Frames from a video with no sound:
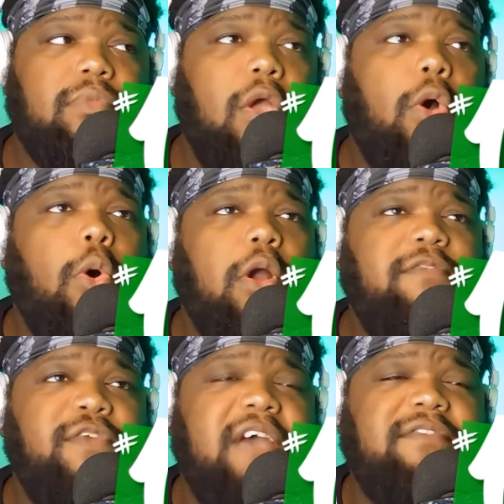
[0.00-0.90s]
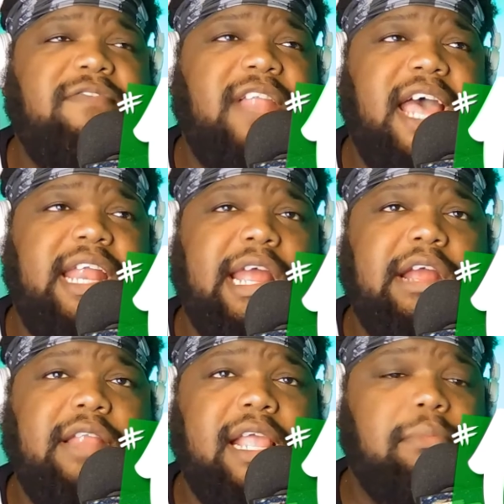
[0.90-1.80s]
Or if you have a flat
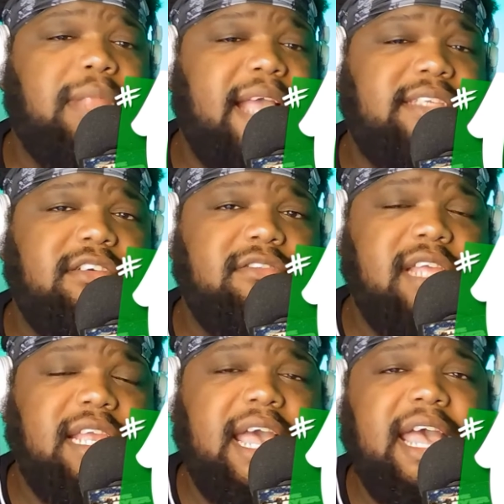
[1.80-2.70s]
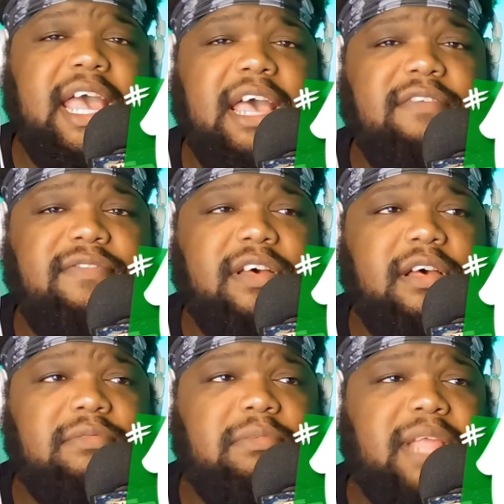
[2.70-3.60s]
iron, like a Blackstone, like I have,
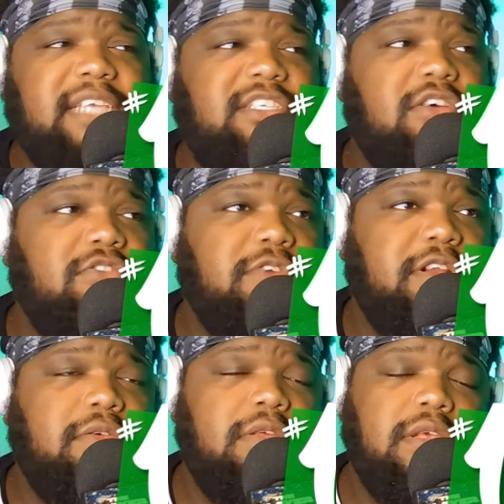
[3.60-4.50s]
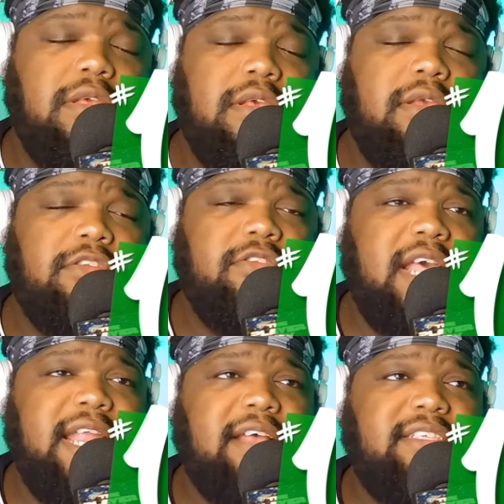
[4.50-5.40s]
a Blackstone griddle, do
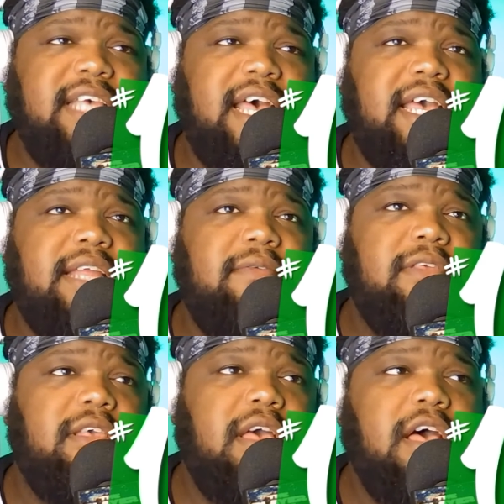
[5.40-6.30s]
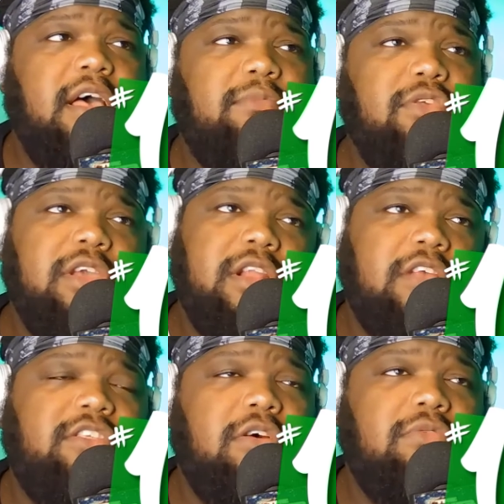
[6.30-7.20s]
that outside. You can
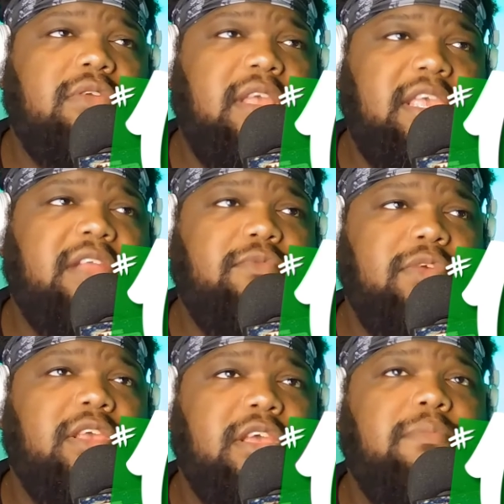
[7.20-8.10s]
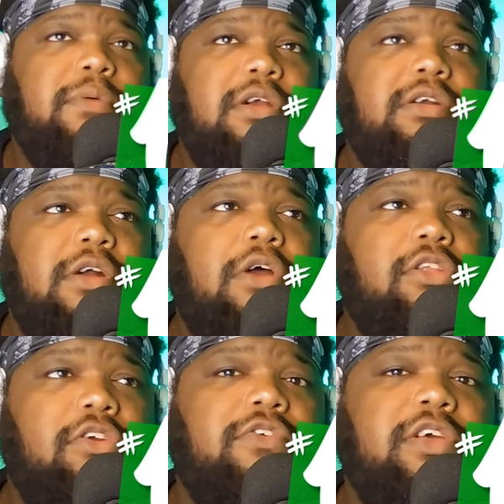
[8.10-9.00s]
also get a really good burger
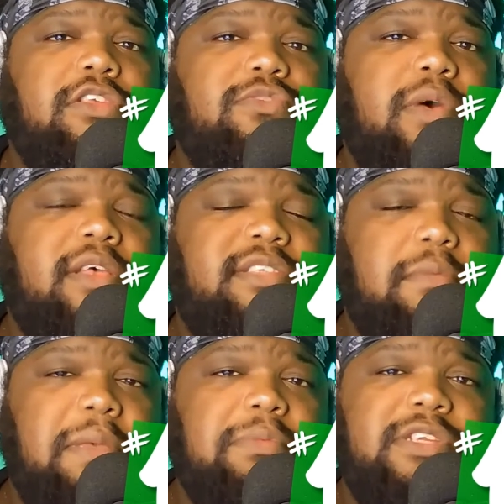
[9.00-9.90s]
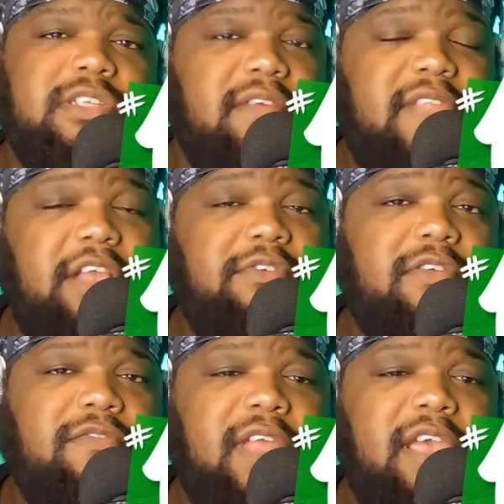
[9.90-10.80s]
on the grill as well. Some people just love that
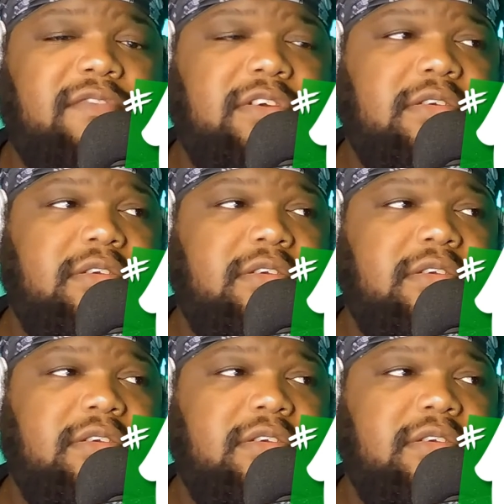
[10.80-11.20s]
grill flavor.